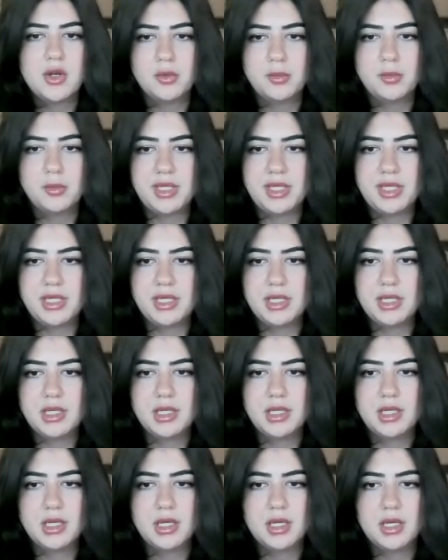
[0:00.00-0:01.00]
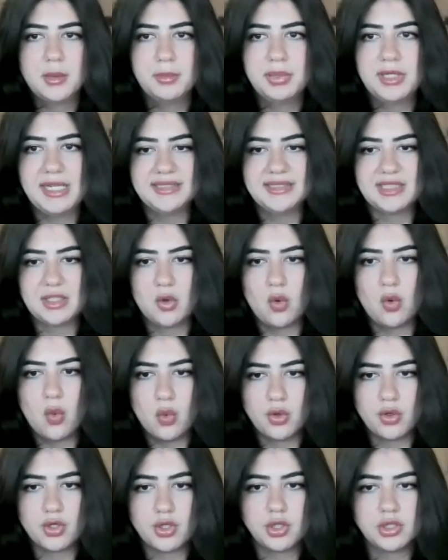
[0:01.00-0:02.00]
it'll be placing
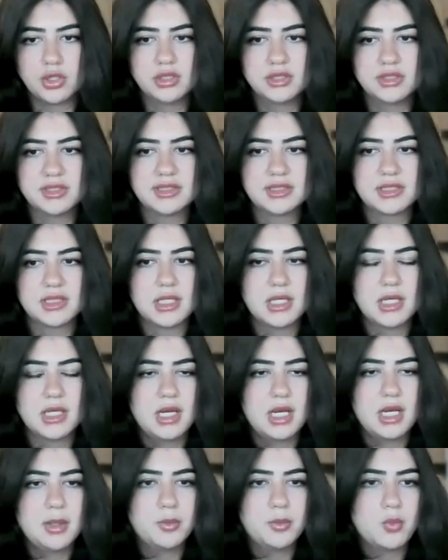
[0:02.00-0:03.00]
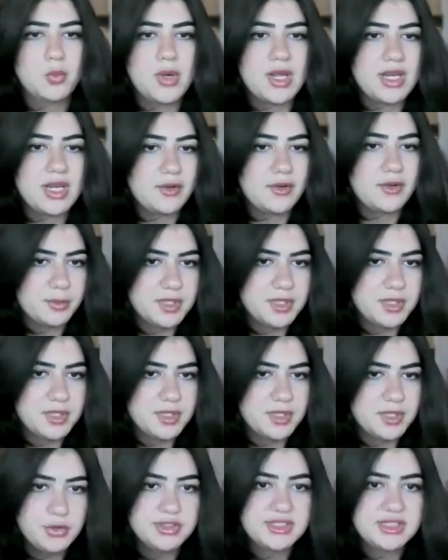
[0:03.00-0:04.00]
orders, waiting for the
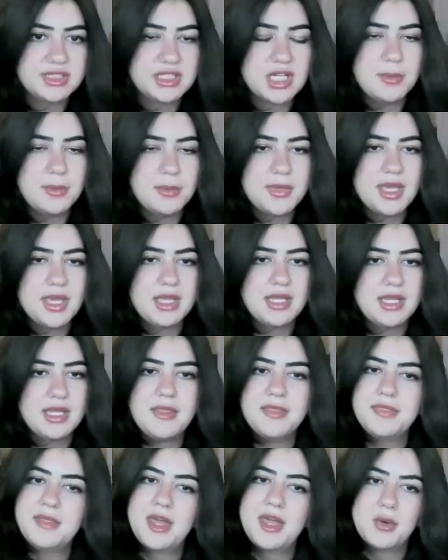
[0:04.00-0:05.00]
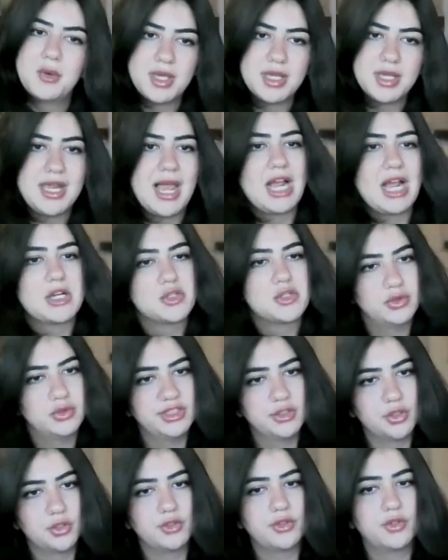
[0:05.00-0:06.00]
materials to come in, and then we can actually
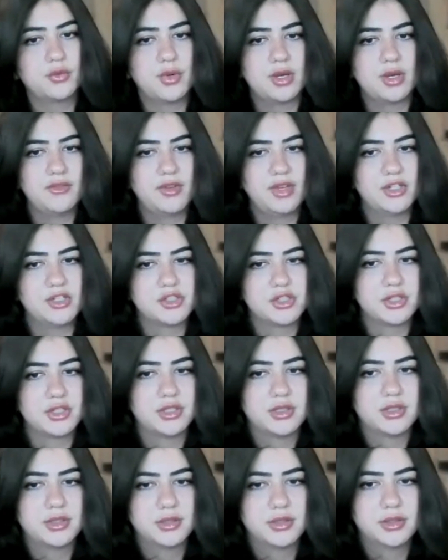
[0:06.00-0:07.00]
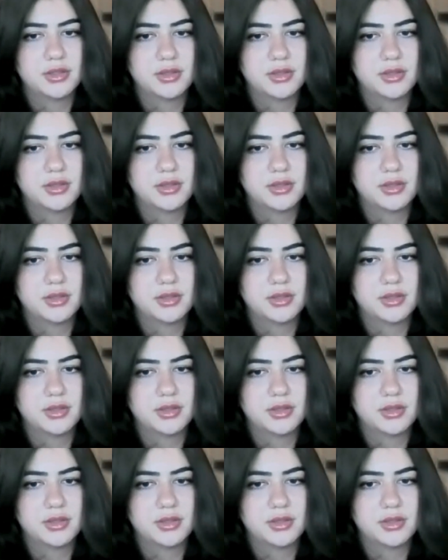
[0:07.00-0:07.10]
start the renovation.